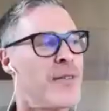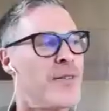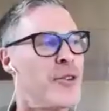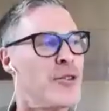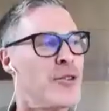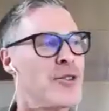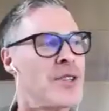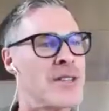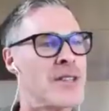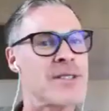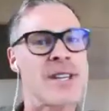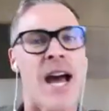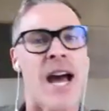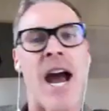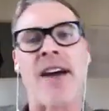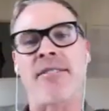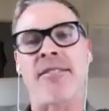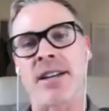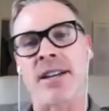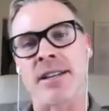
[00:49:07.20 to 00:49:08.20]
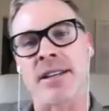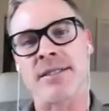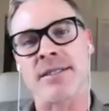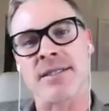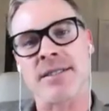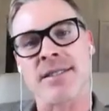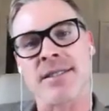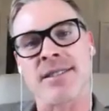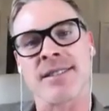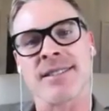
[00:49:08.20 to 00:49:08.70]
you just are, it
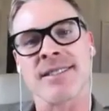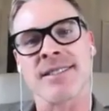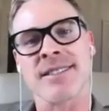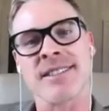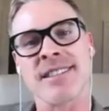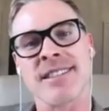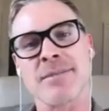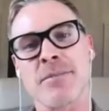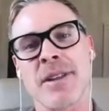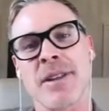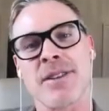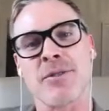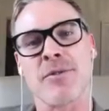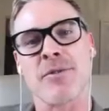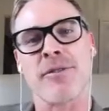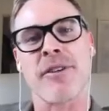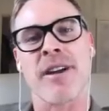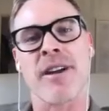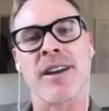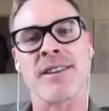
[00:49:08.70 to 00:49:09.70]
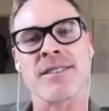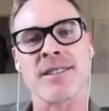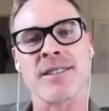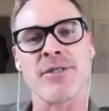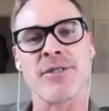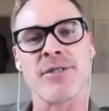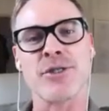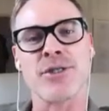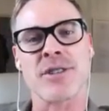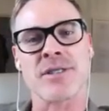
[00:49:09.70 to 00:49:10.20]
is my little phrase.
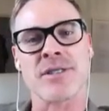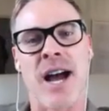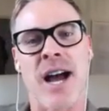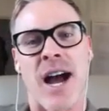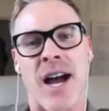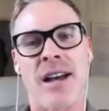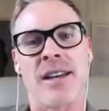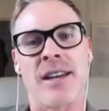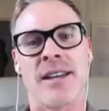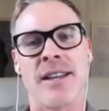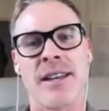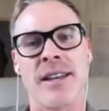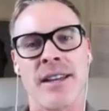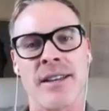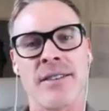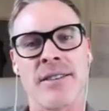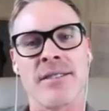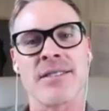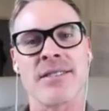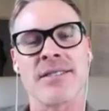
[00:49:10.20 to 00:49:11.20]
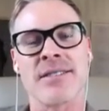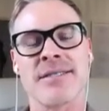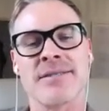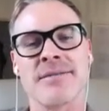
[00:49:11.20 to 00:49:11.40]
If you just are, it is.